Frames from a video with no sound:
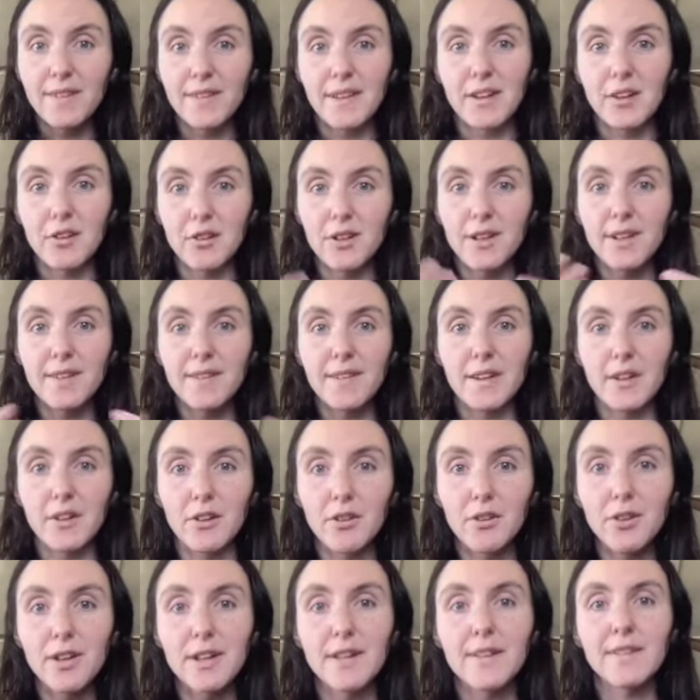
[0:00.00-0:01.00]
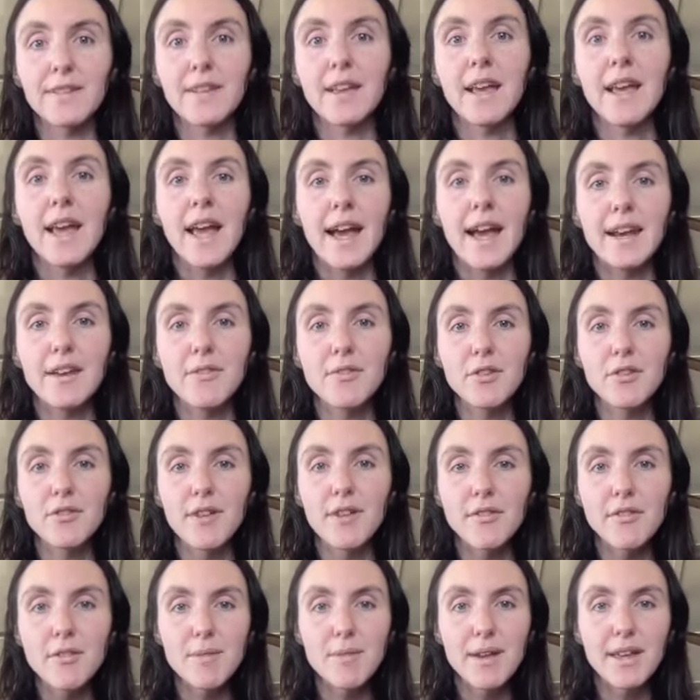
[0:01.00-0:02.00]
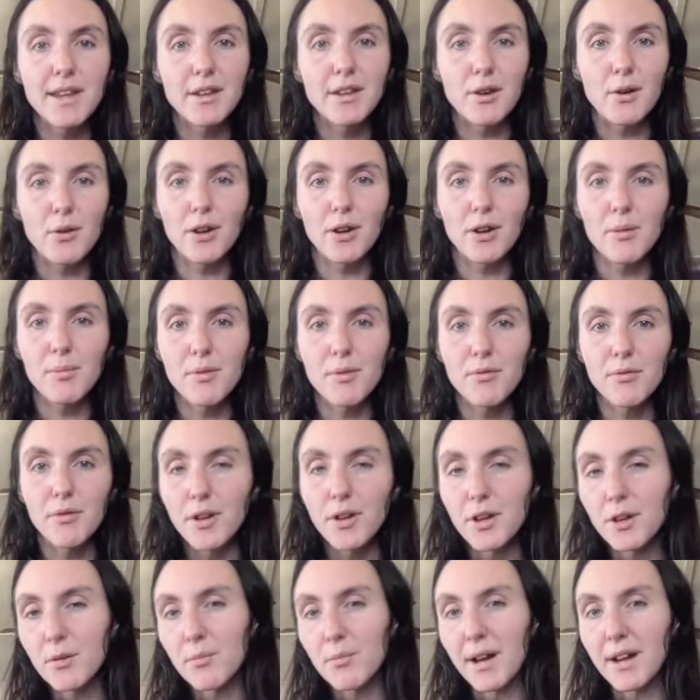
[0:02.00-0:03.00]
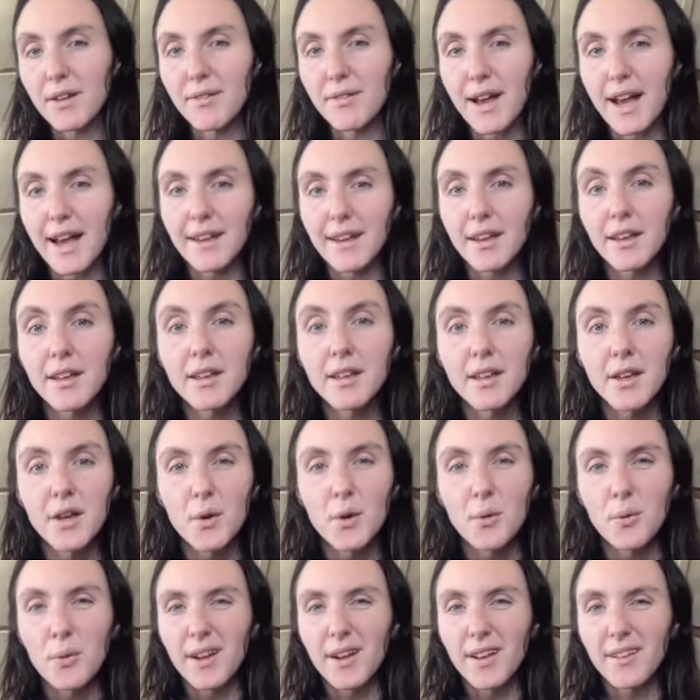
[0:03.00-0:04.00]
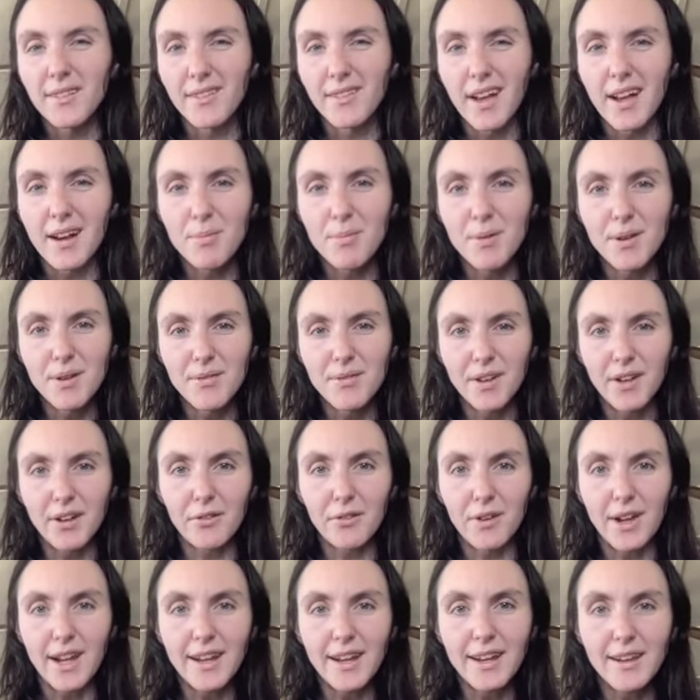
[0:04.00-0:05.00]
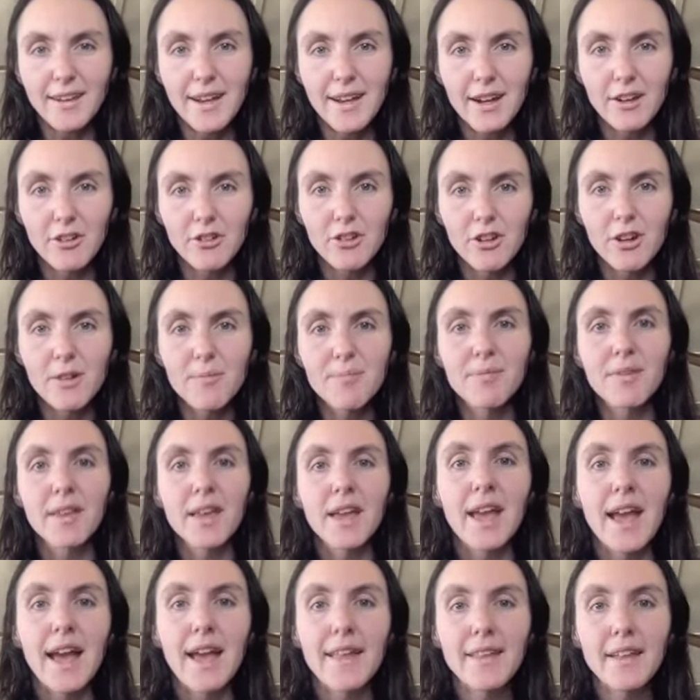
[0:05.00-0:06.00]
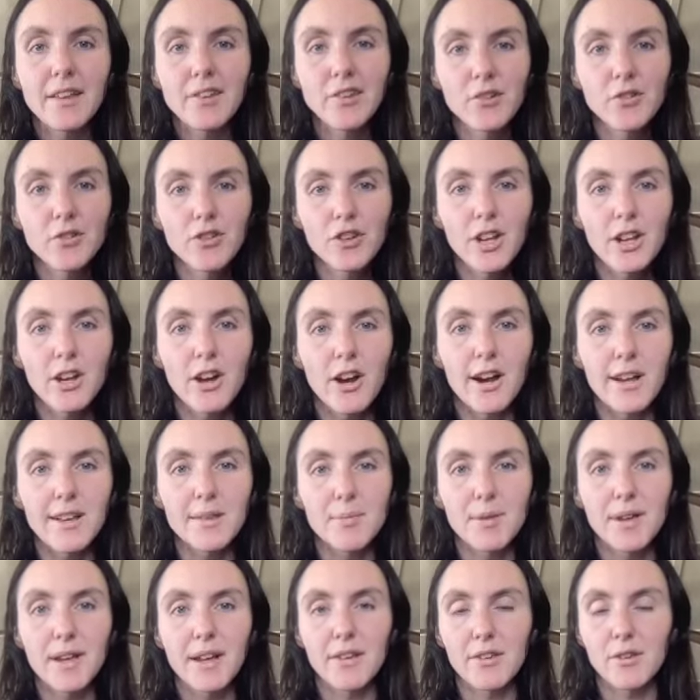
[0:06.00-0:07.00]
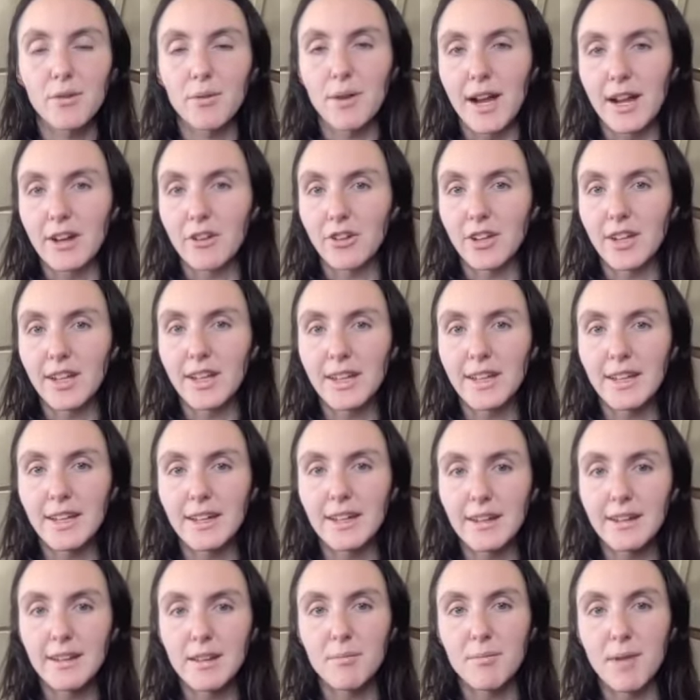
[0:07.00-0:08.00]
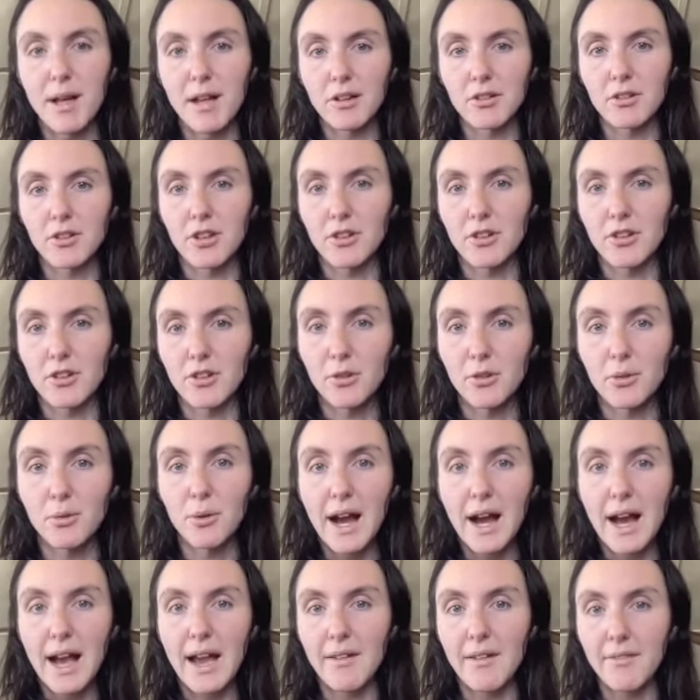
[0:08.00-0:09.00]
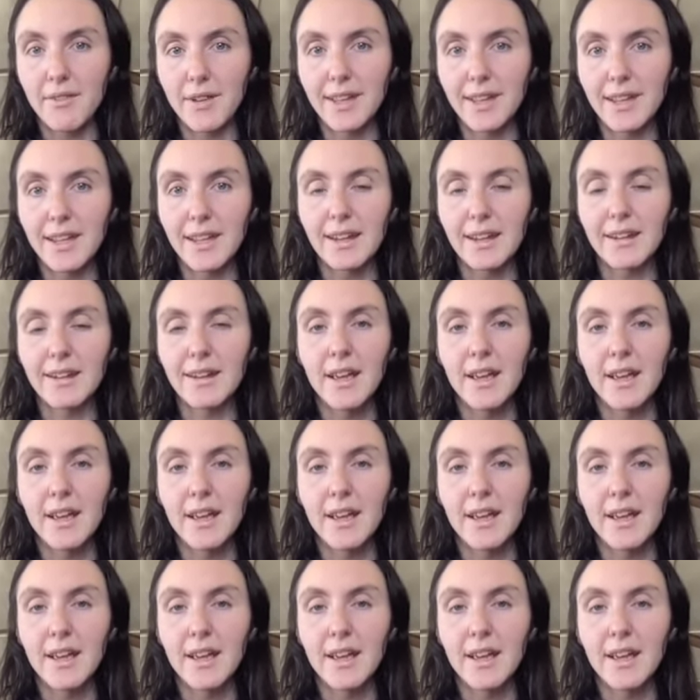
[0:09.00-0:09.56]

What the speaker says: And if you've ever made yogurt before, you might have had it where it's got a bit of a grainy texture. And that's usually caused because you actually heated the milk to too high of a heat.